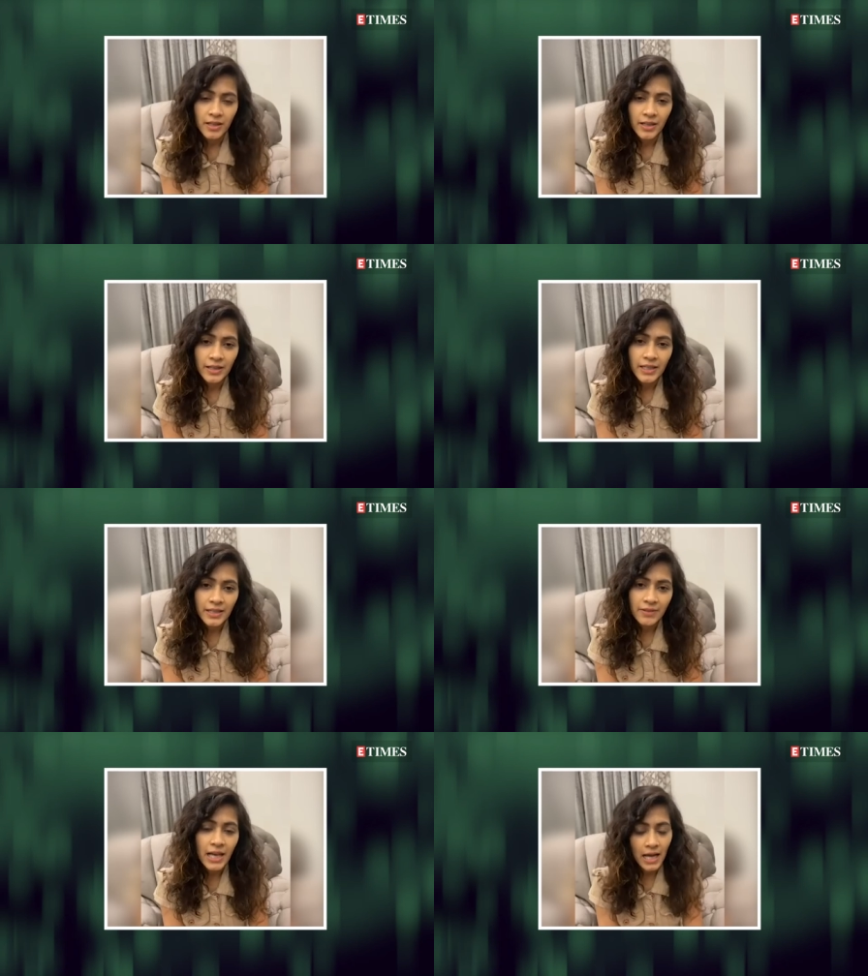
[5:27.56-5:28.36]
In
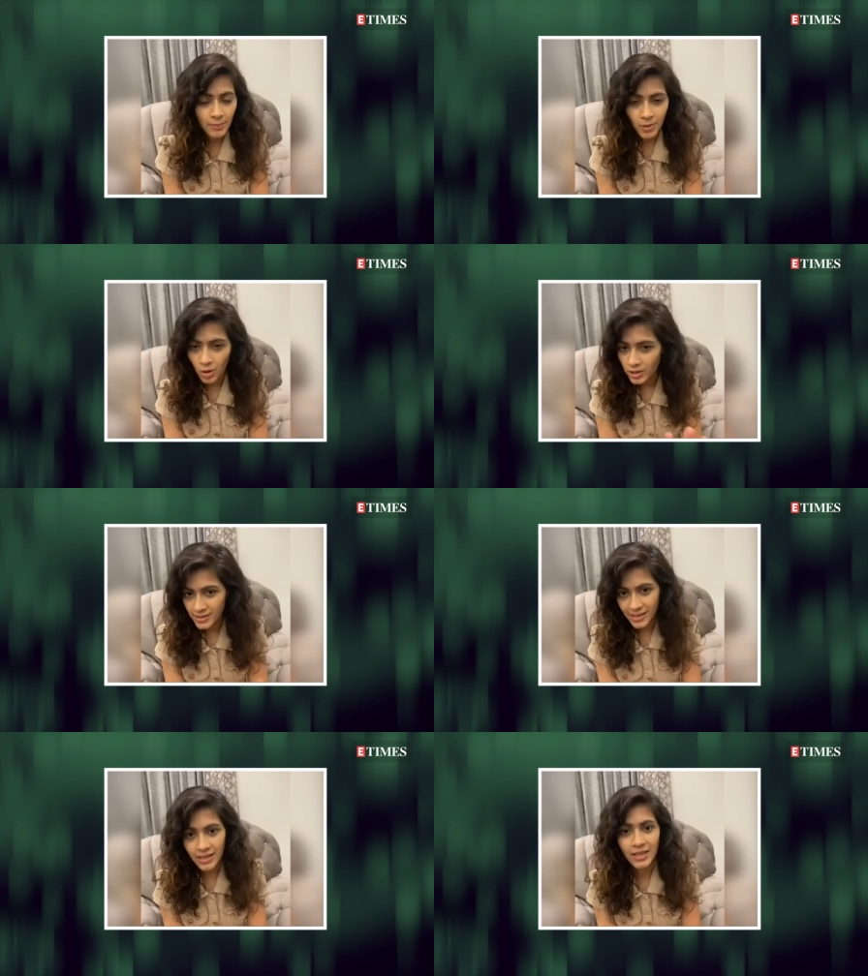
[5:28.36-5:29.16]
TV, yeah. I'm not
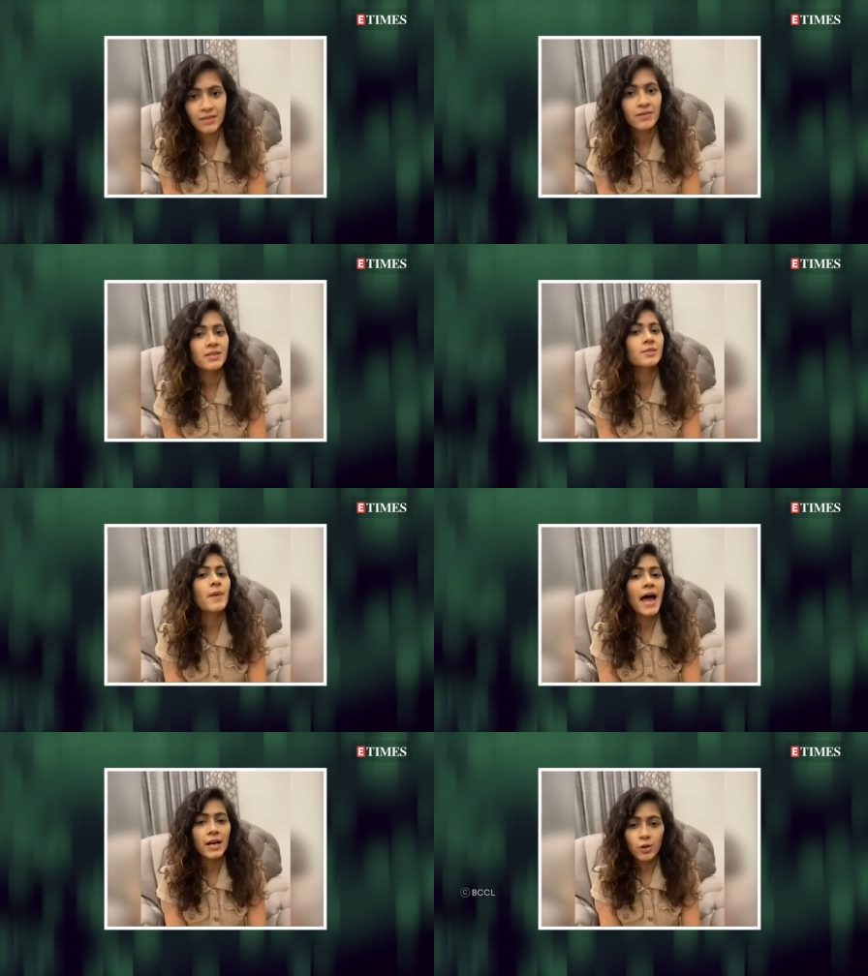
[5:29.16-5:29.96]
saying TV is
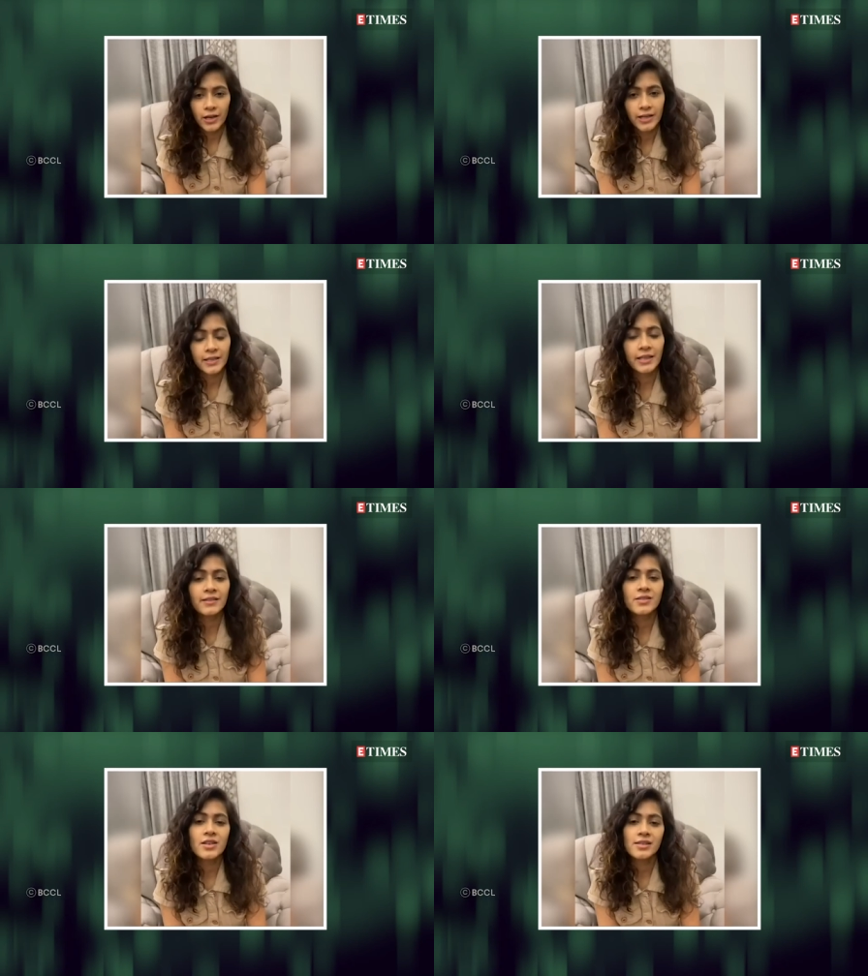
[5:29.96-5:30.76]
bad or anything.
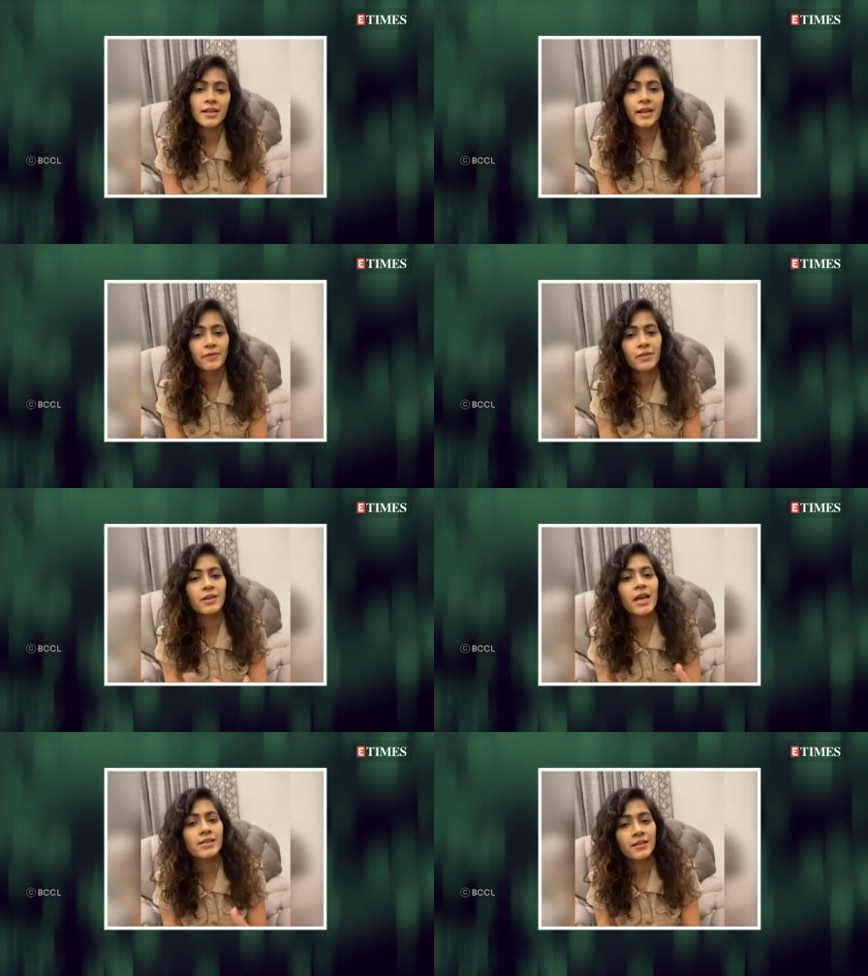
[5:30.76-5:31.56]
It's just that
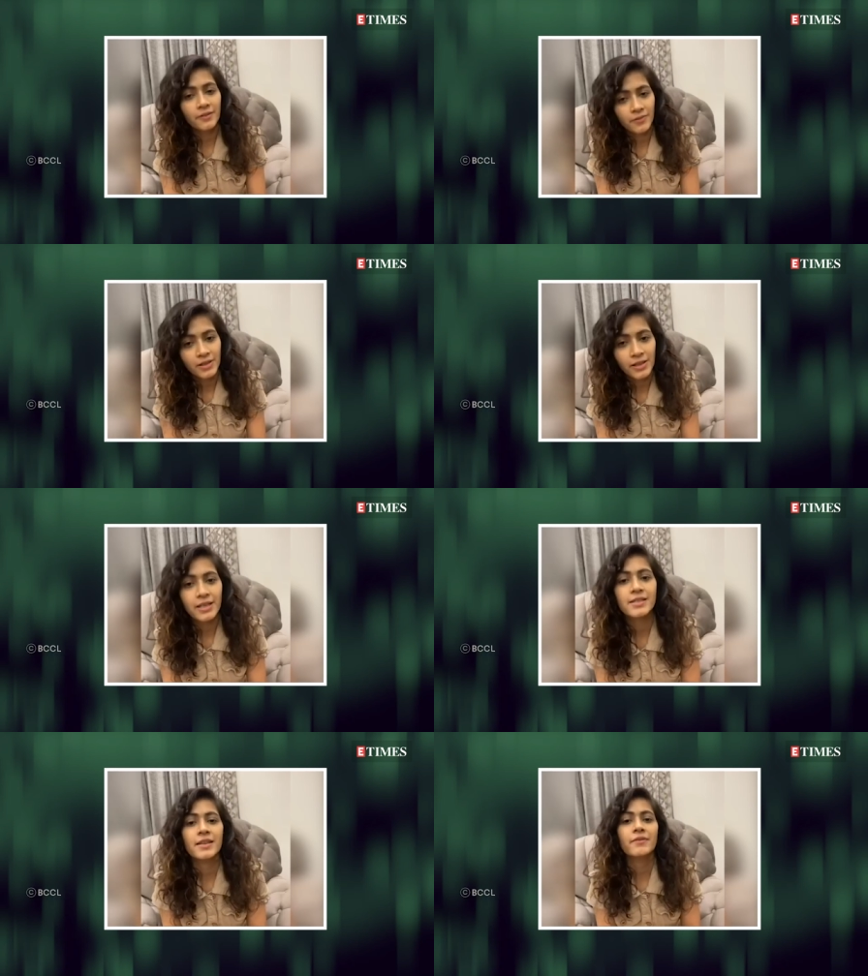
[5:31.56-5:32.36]
everyone has a different taste.